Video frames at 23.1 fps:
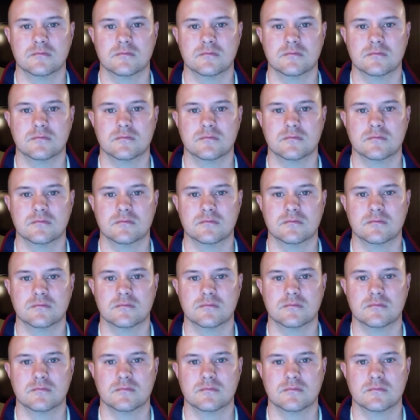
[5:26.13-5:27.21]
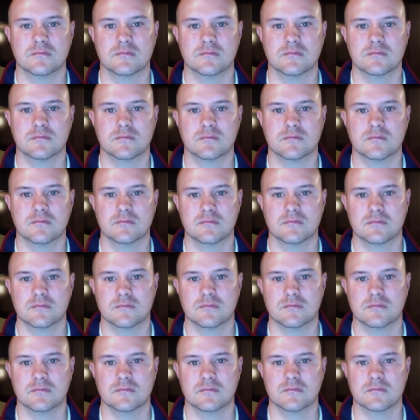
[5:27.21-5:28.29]

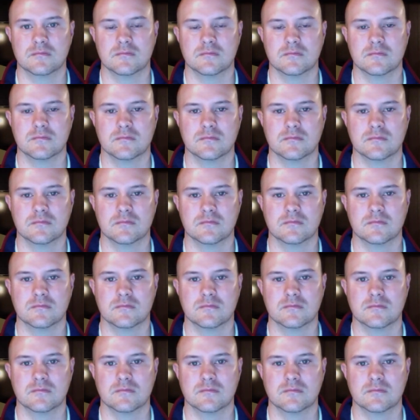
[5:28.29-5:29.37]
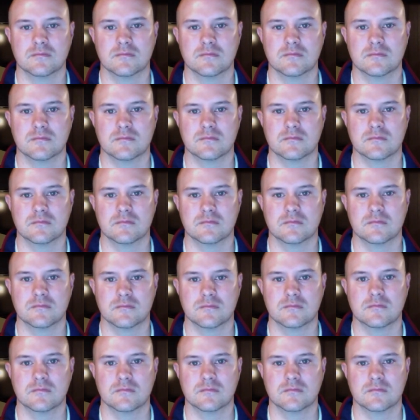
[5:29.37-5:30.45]

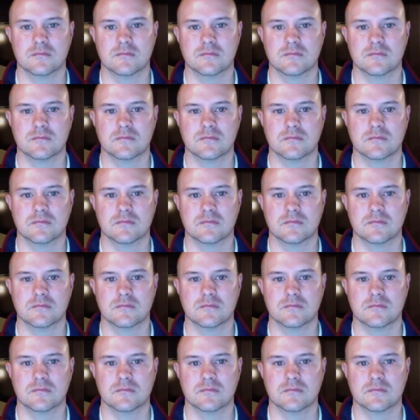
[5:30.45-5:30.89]
(silent)